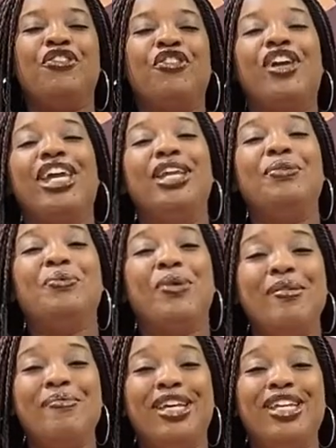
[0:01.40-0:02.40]
freed
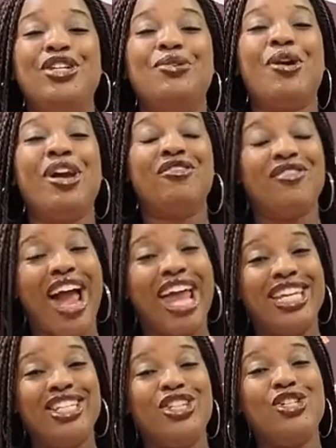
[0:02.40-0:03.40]
women, you are
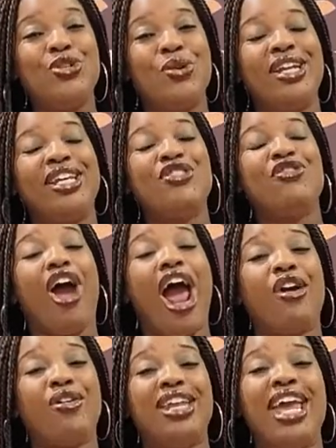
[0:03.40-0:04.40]
invited to join us for
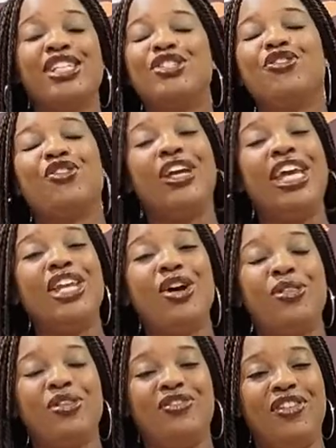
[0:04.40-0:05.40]
our next Freed
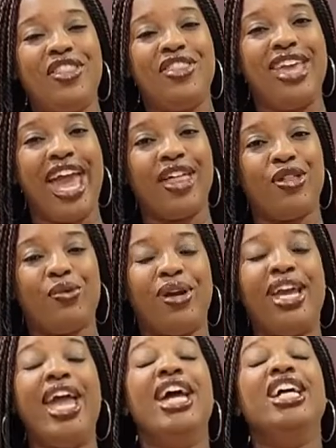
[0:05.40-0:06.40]
on the Fifth
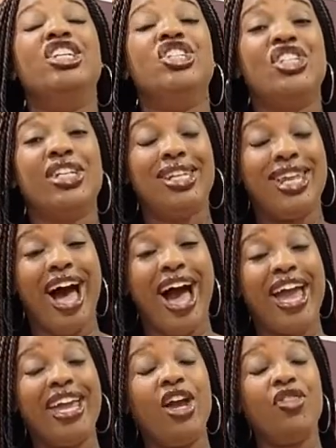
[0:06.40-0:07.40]
gathering,
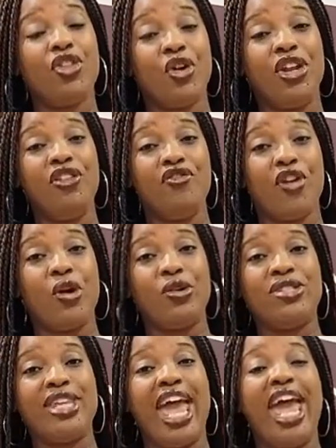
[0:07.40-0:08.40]
July
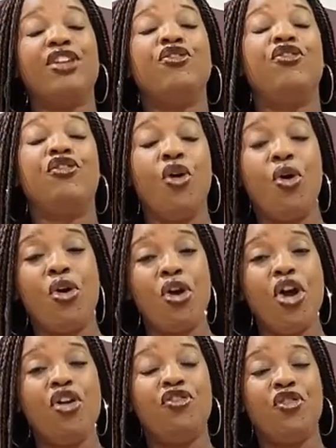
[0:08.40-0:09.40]
31st at
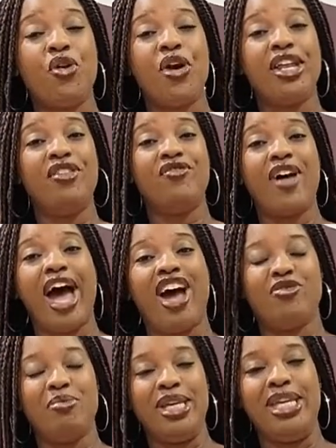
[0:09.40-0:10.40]

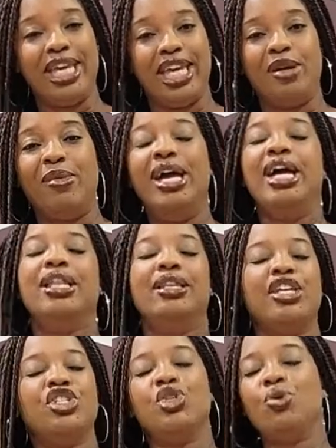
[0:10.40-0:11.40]
4.45 p.m.
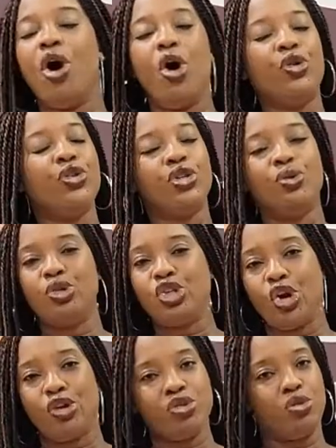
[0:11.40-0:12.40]
Let's do old school
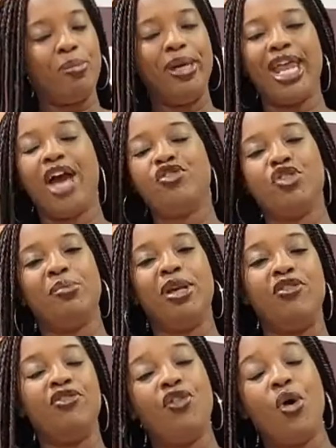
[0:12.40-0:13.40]
church. Repeat after
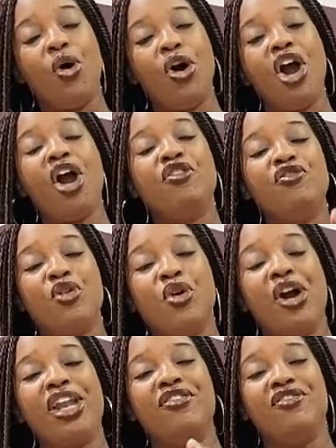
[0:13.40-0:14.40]
me,
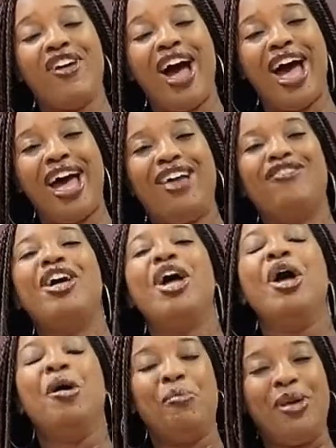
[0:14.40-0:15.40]
4.45
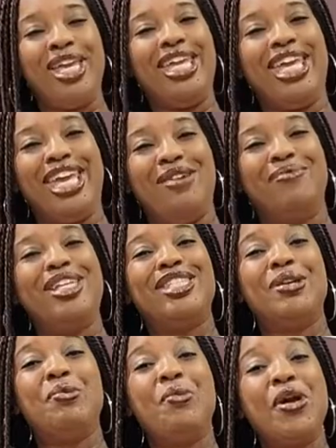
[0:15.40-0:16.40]
p.m.
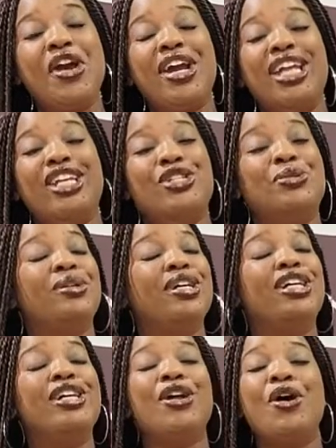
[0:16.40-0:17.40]
Listen, we're going to do a
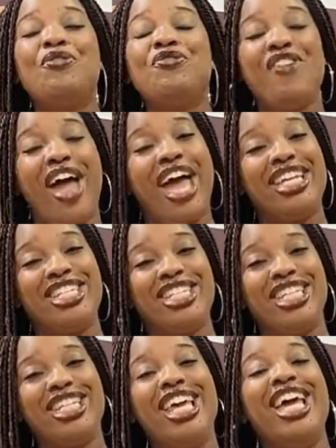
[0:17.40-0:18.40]
good old
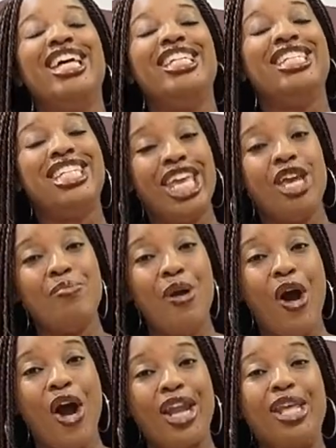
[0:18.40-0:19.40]
fashioned tea
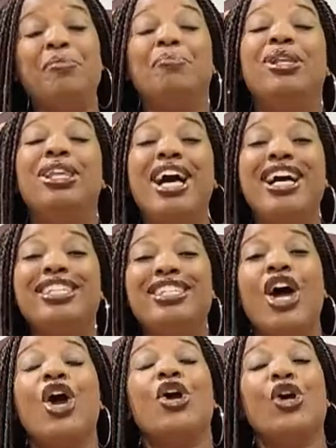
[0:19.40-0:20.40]
party plus
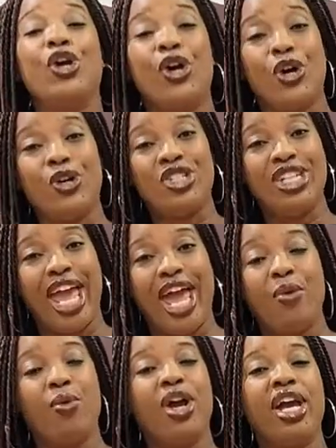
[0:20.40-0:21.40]
girl
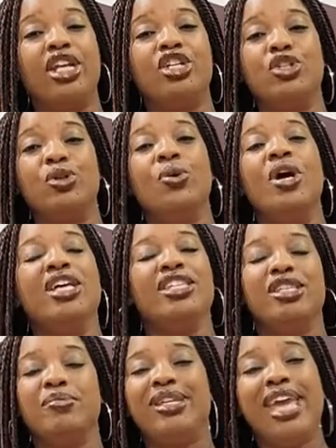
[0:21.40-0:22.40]
chat. We're going to do
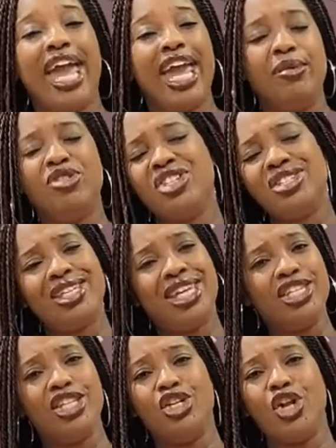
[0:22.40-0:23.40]
some games just to
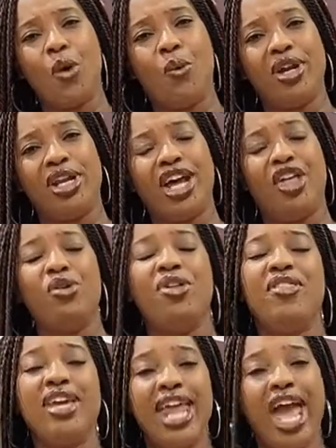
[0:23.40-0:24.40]
get to know one another
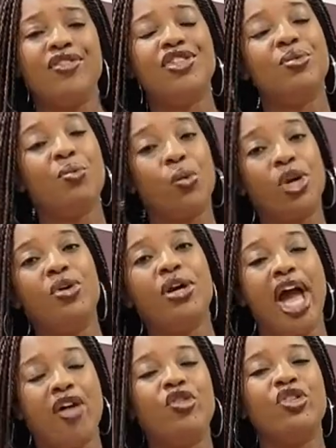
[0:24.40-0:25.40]
and then have some real
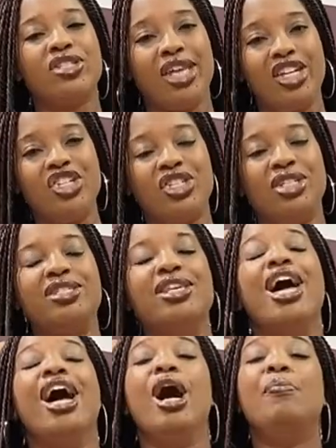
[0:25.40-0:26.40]
conversations
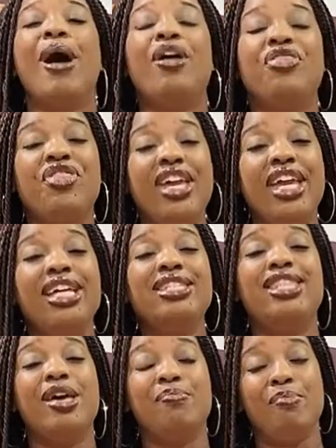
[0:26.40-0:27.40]
about things
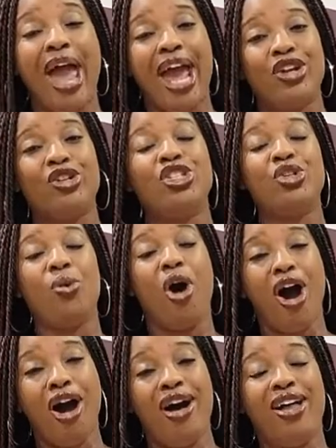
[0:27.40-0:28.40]
that matter to
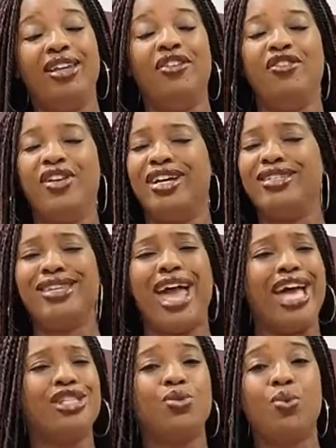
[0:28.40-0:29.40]
all of us
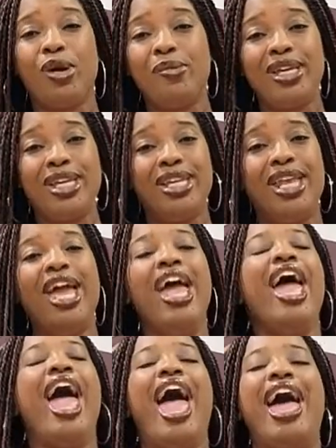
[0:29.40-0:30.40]
as women,
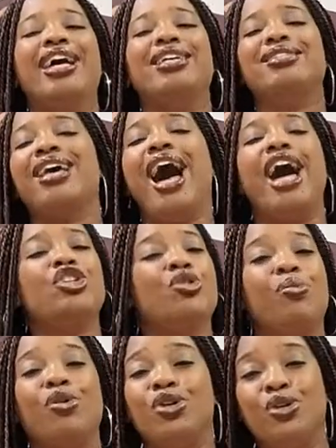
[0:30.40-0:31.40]
as
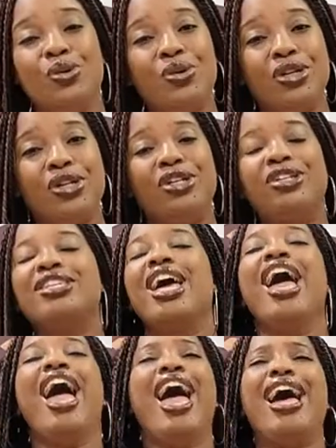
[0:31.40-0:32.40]
entrepreneurs,
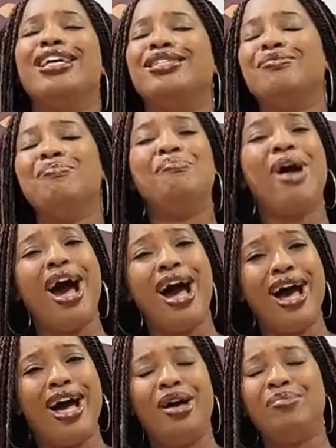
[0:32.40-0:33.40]
as
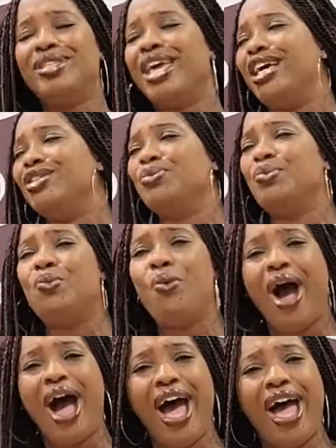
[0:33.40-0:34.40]
moms, as
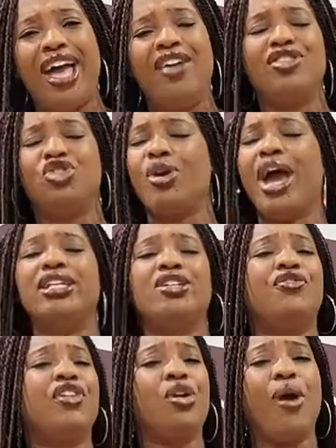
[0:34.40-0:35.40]
wives, trying
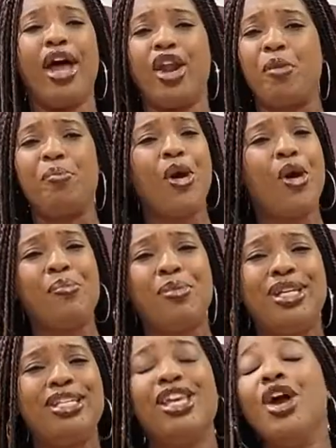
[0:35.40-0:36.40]
to figure out our
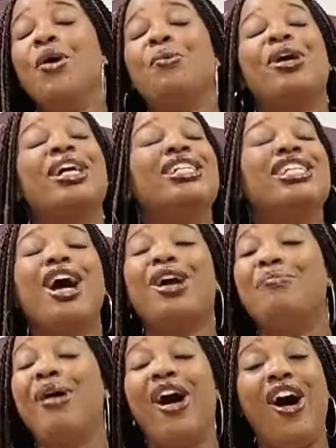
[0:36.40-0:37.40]
purpose. We're going to talk
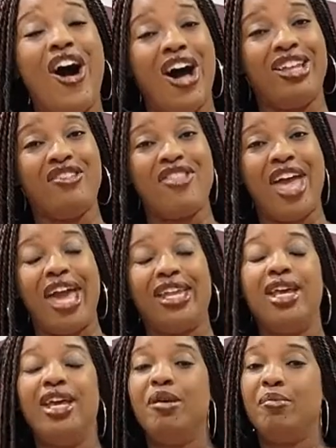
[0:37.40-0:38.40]
about all of that.
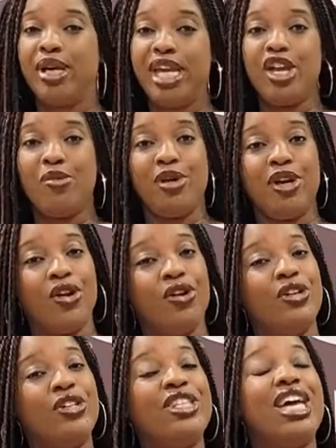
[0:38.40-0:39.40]
But hear me,
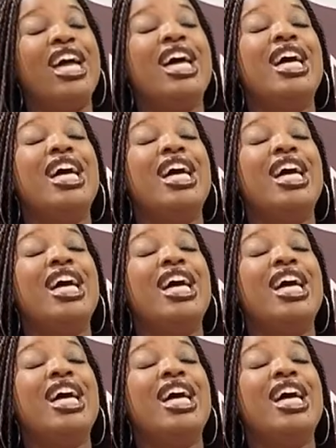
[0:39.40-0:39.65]
girls.